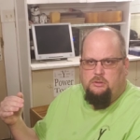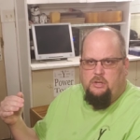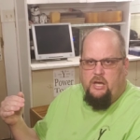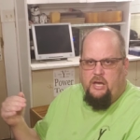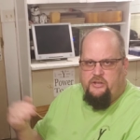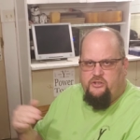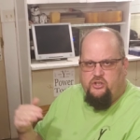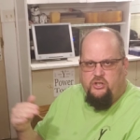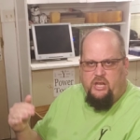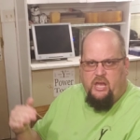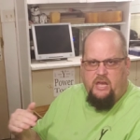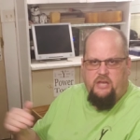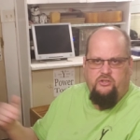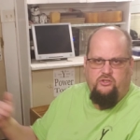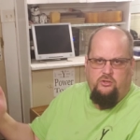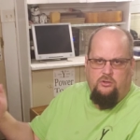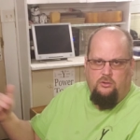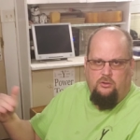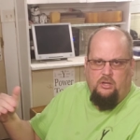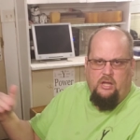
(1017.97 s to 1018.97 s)

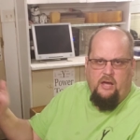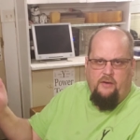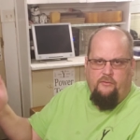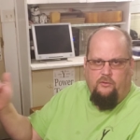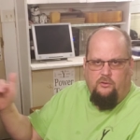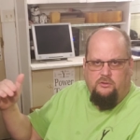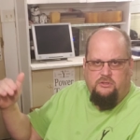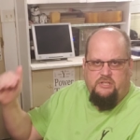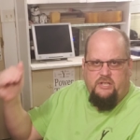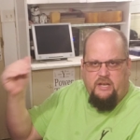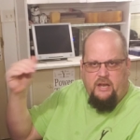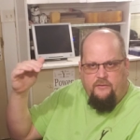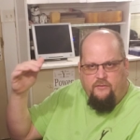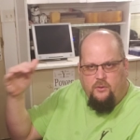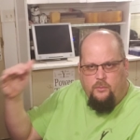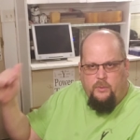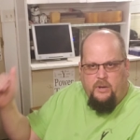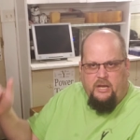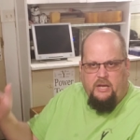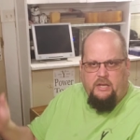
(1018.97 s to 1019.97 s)
educational levels that
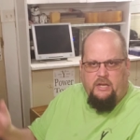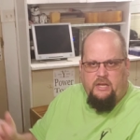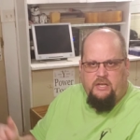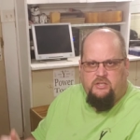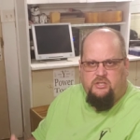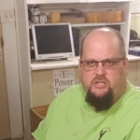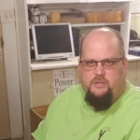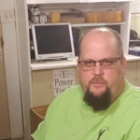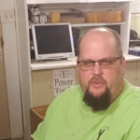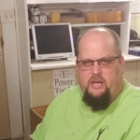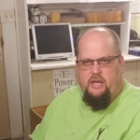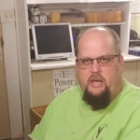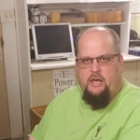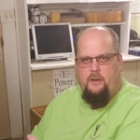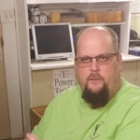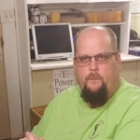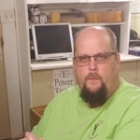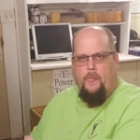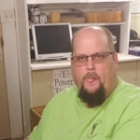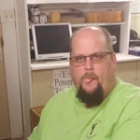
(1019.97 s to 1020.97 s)
everybody needs to be
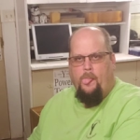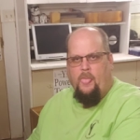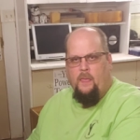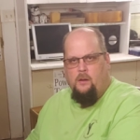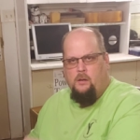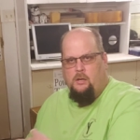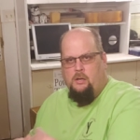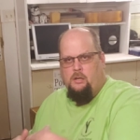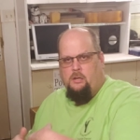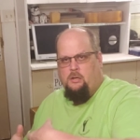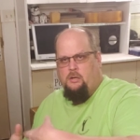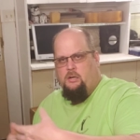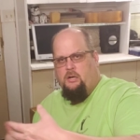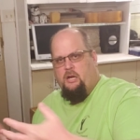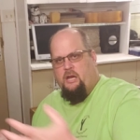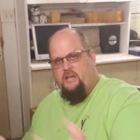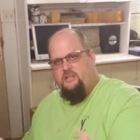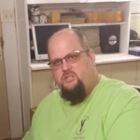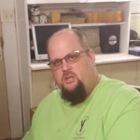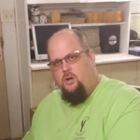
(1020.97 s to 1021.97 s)
in.
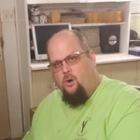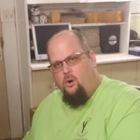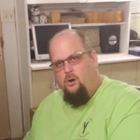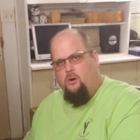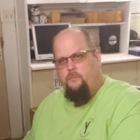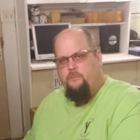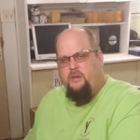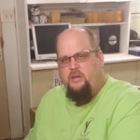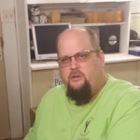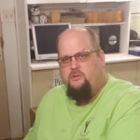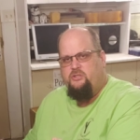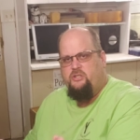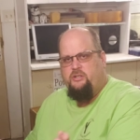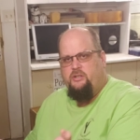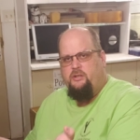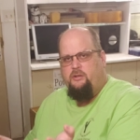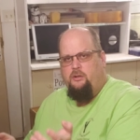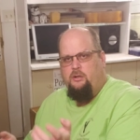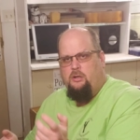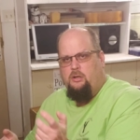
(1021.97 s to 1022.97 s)
As a home
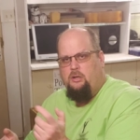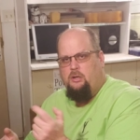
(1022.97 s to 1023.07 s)
user,